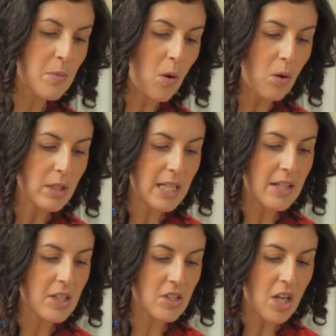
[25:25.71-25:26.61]
all down the
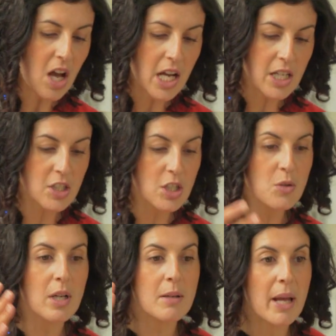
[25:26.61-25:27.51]
sides. You
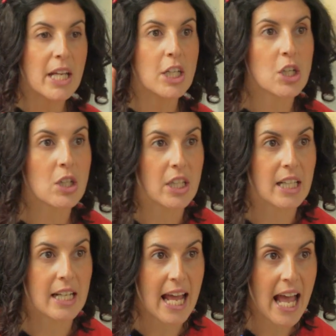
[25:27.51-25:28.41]
can make a chocolate
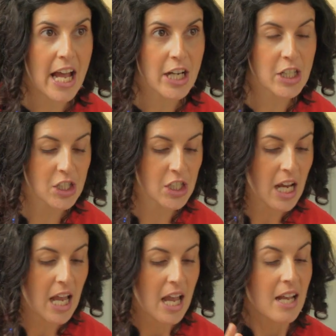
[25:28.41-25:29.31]
ganache.
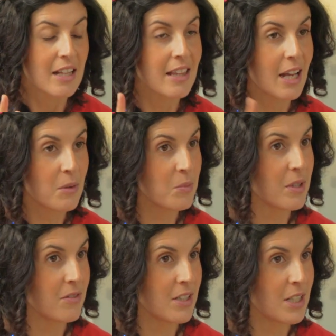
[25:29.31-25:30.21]
There will be a
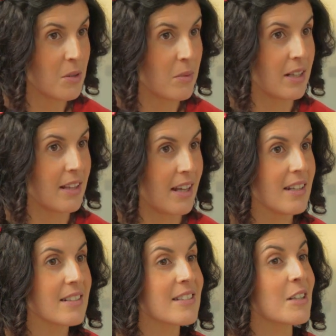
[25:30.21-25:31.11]
video about that,
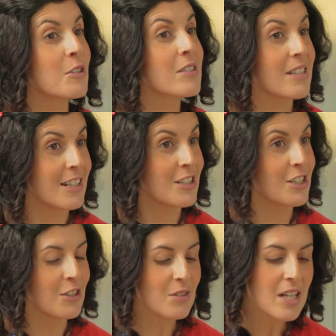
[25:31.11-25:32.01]
so stay
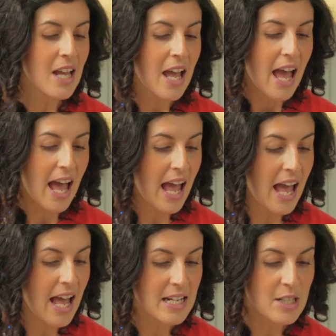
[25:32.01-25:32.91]
tuned.
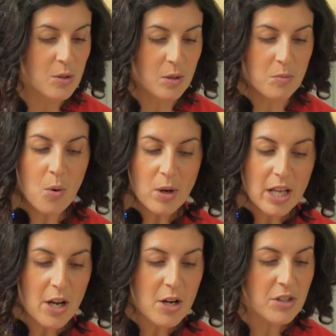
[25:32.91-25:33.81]
And you can pour
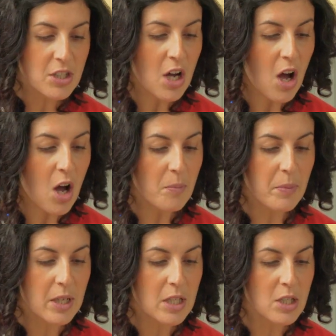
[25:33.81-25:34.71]
that over the
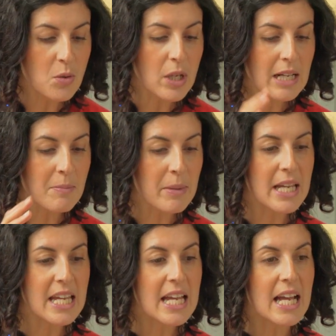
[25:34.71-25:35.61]
top. You can
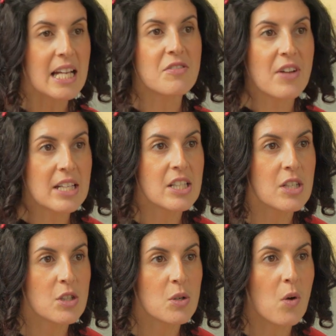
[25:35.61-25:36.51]
be as fancy as
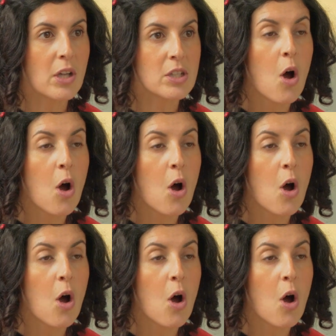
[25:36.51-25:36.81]
you want,